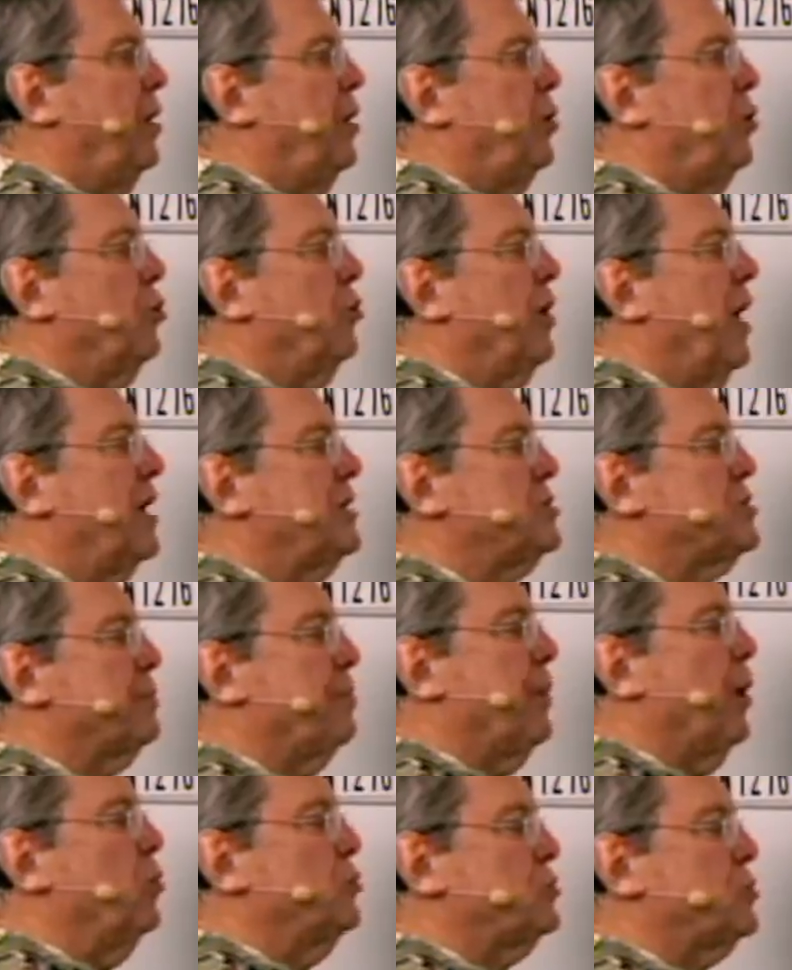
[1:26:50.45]
You're not
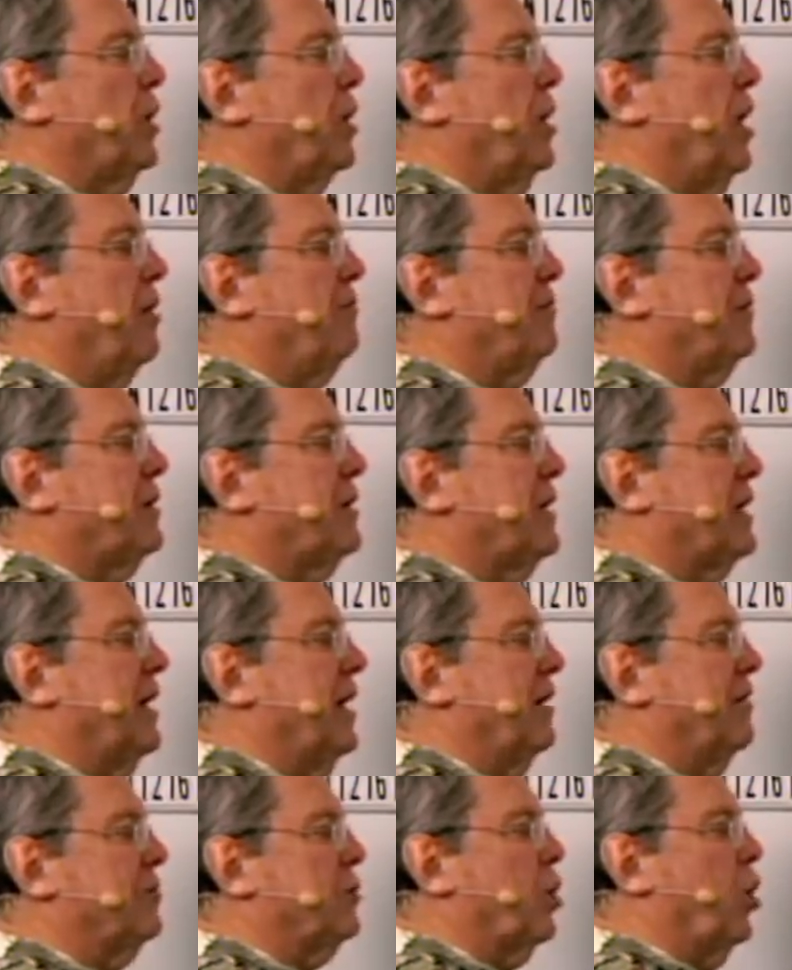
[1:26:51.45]
supposed to love
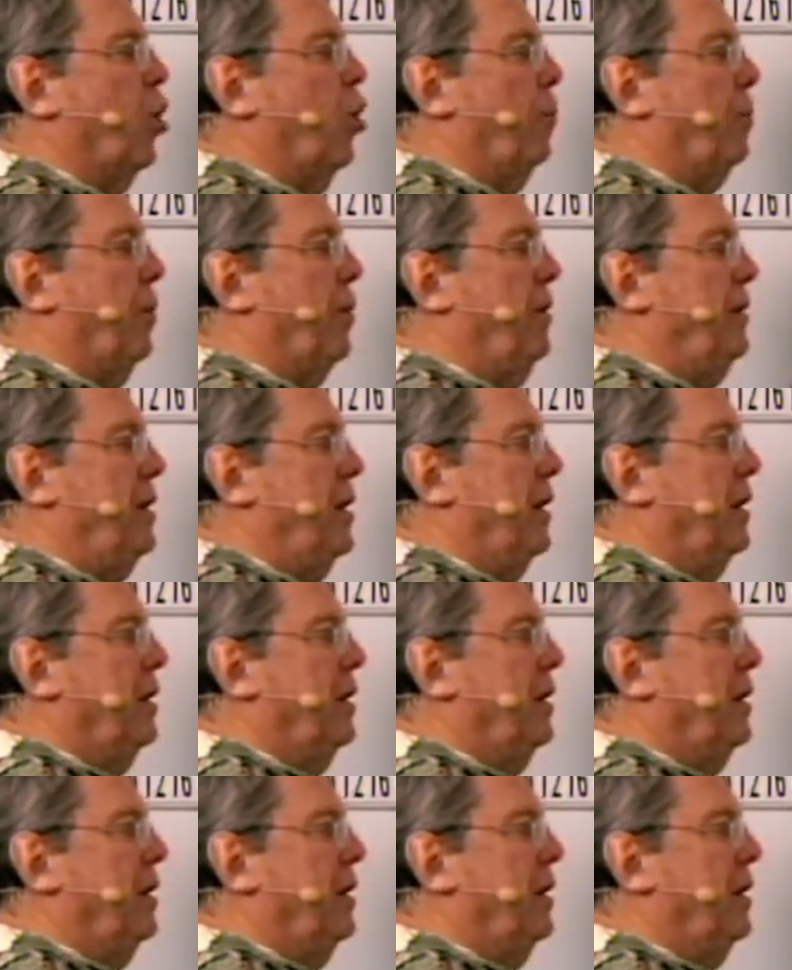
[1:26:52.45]
Kenneth Copeland.